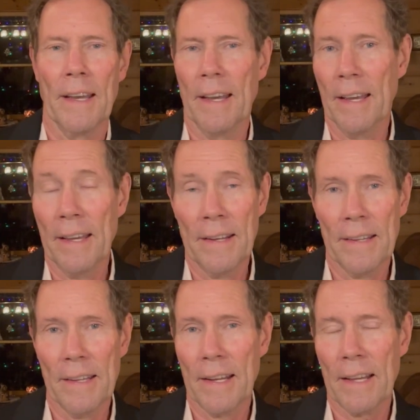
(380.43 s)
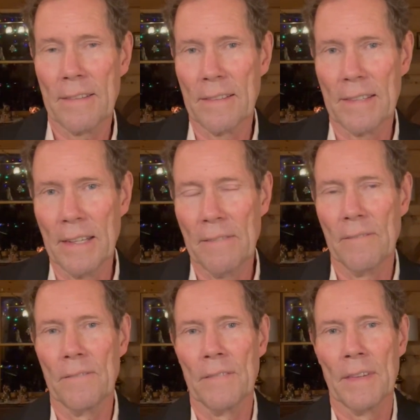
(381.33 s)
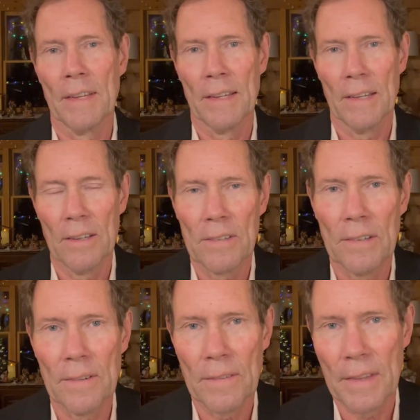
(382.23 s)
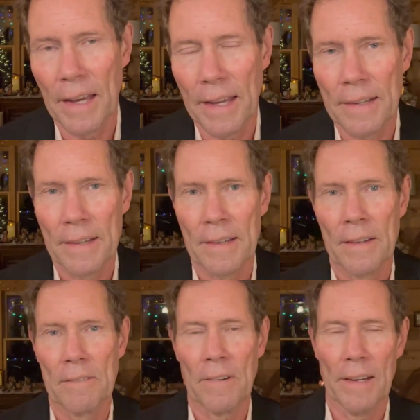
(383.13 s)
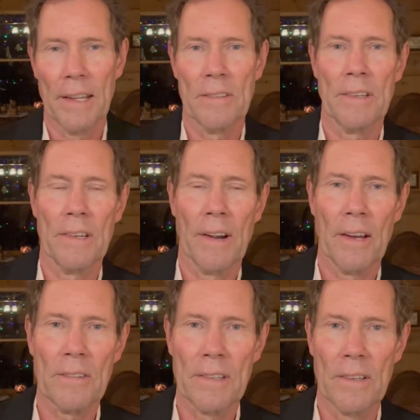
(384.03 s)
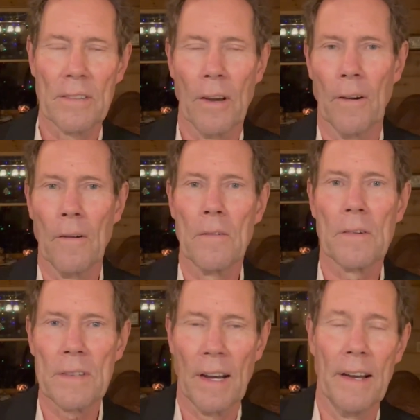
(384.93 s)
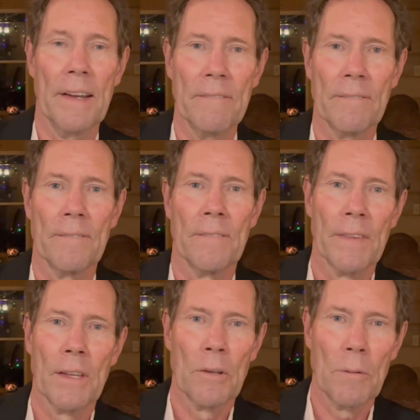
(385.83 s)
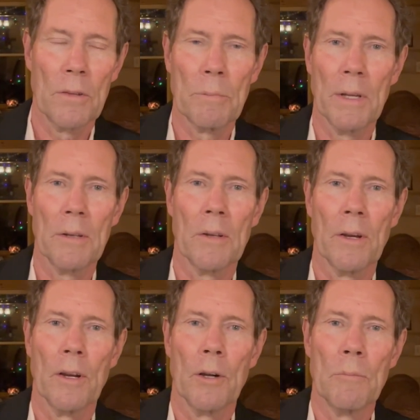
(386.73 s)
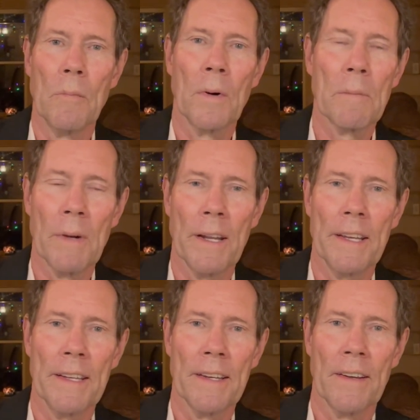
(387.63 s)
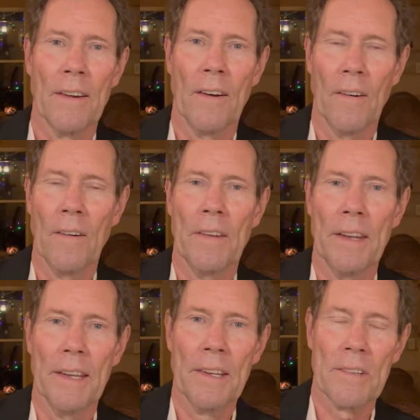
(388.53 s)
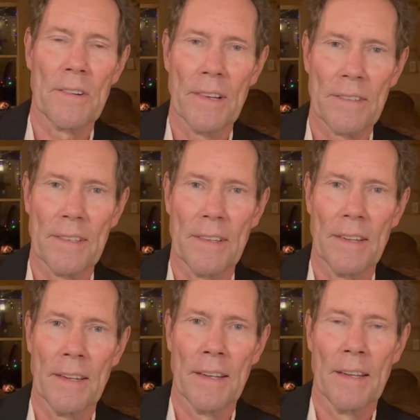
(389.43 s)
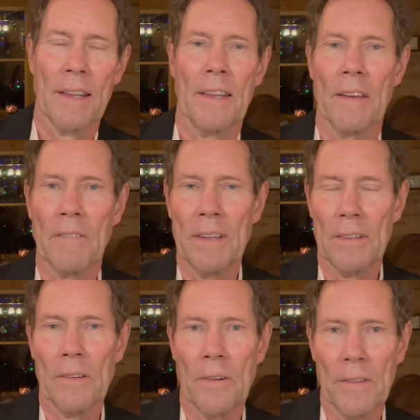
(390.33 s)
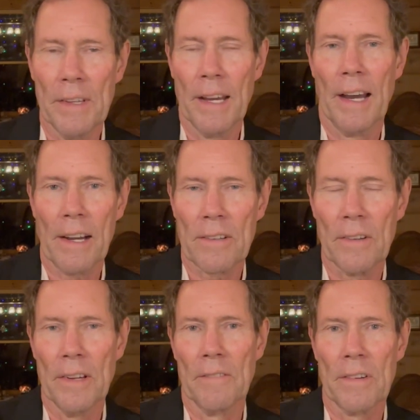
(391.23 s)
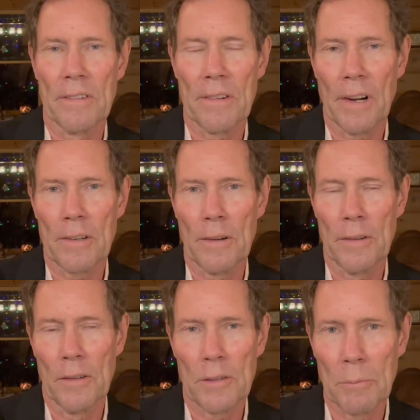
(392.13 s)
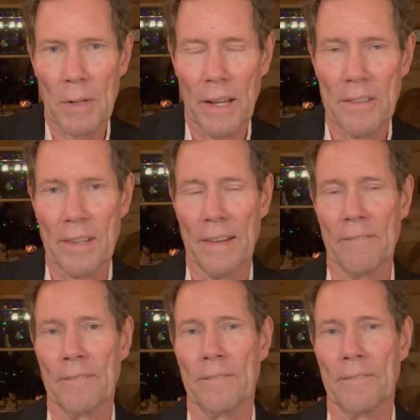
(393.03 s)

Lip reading: and it has the same issue that financing your house is. Over time, we spend more money on interest than we do on the actual infrastructure in the supply chain.